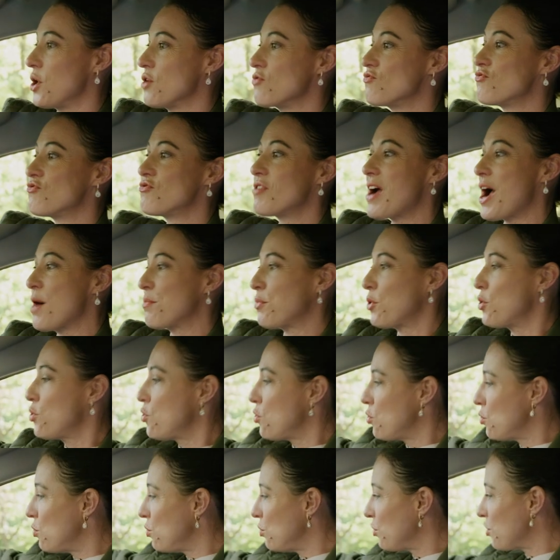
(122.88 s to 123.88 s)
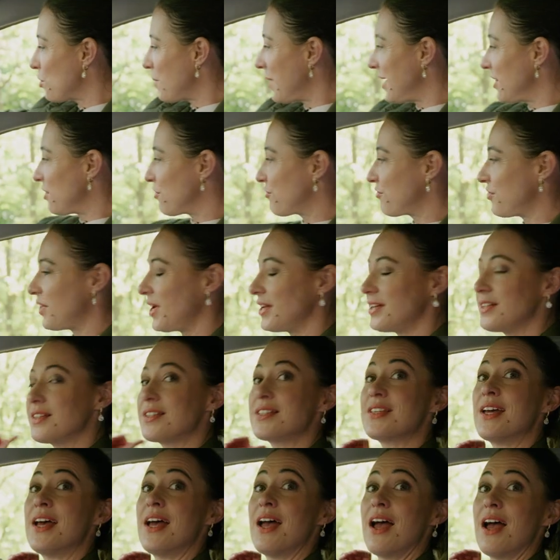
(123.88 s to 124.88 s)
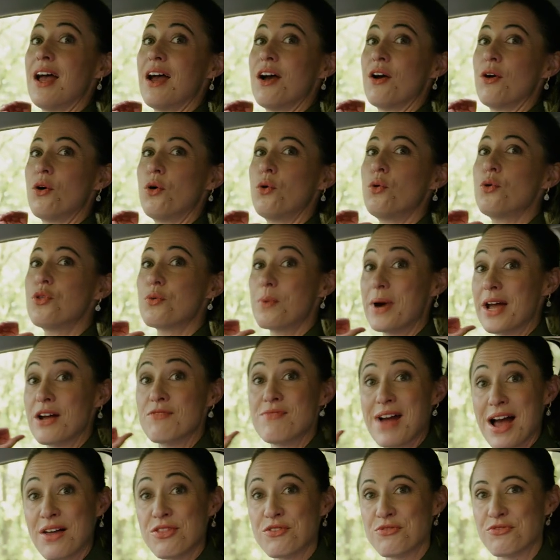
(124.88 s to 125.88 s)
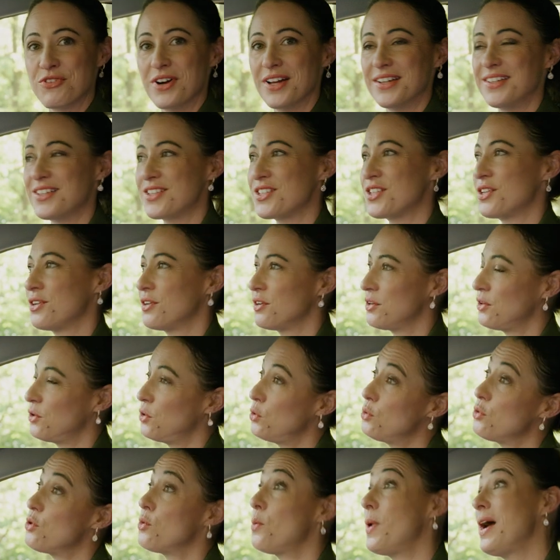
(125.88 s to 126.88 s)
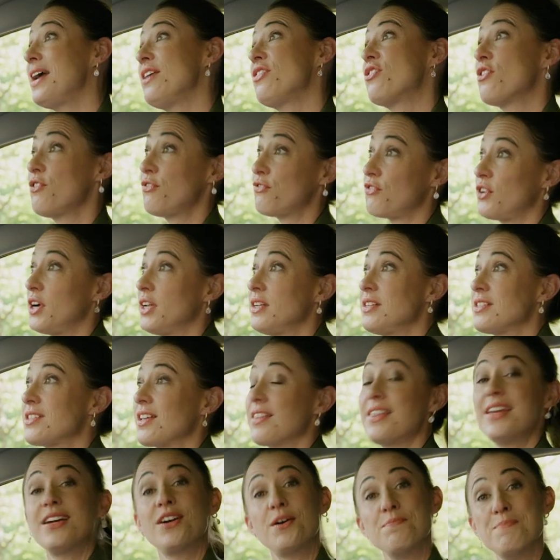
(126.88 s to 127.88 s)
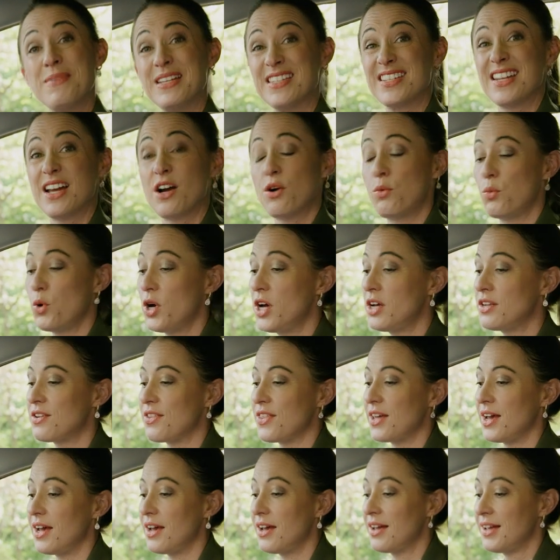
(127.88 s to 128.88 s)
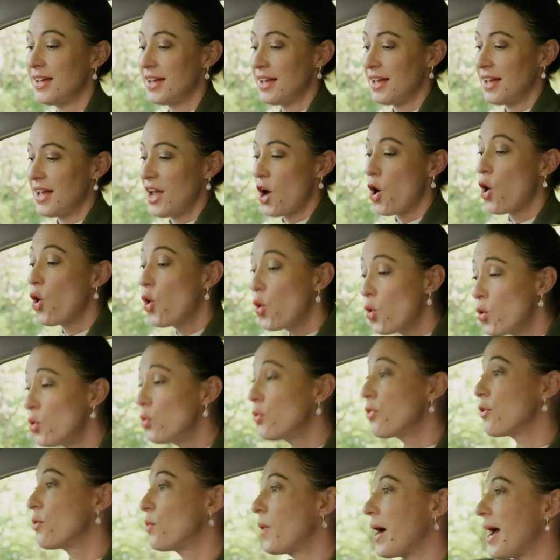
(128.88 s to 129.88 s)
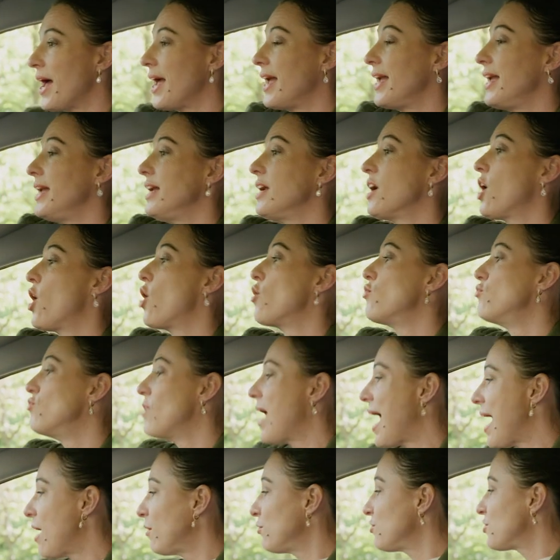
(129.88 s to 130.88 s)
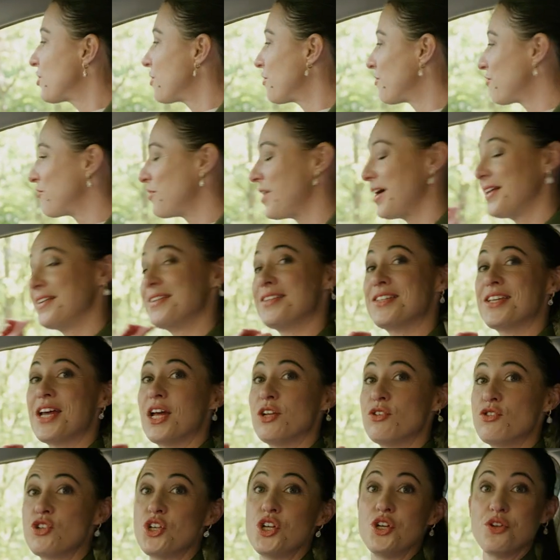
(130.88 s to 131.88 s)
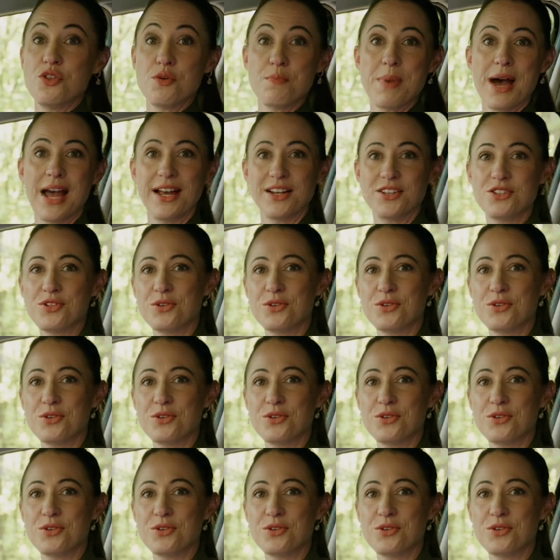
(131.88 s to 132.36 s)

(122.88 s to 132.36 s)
and wrap all the way the front, all the way around the front, all the way the front, I think I missed out a word there, all the way around the front and to the back